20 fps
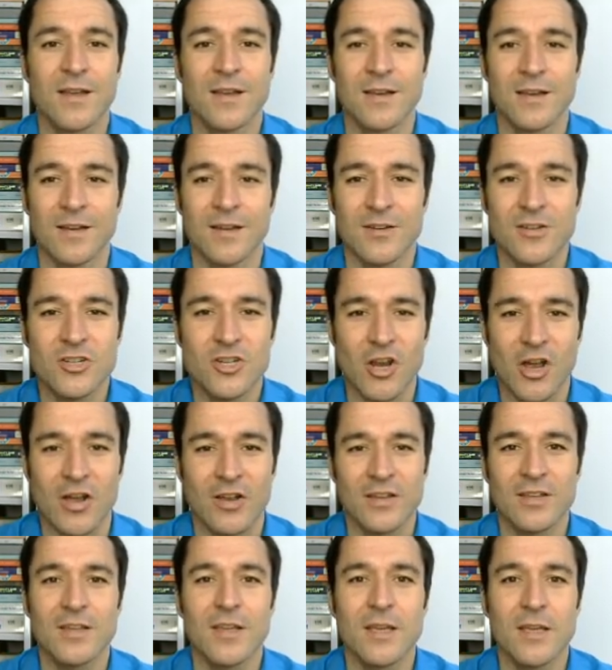um, uh,
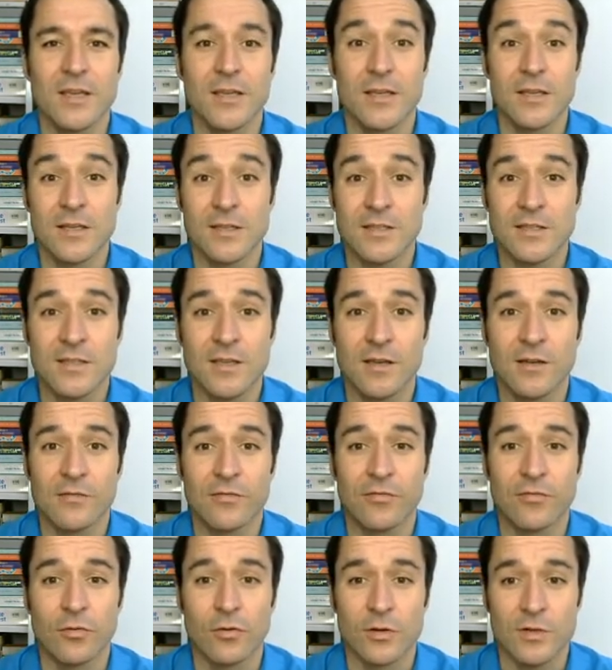chunk is
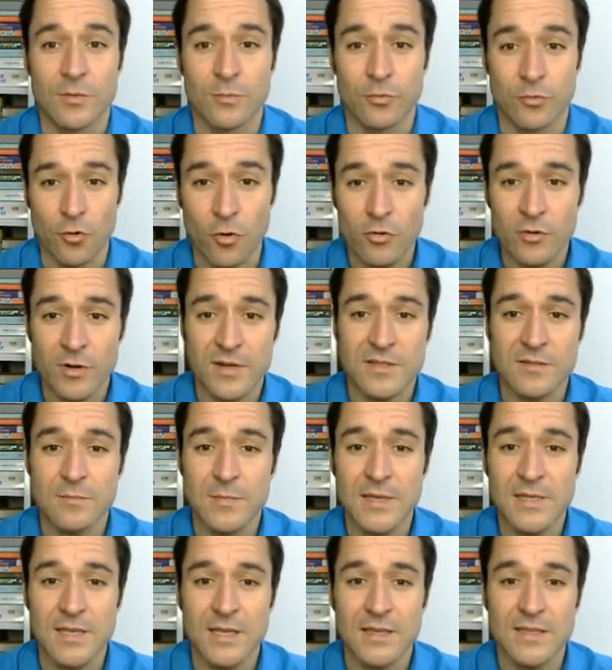for the progress
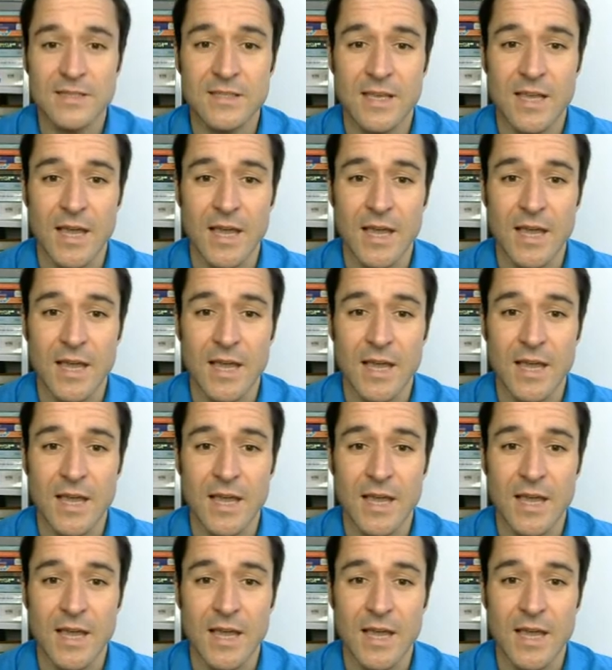meetings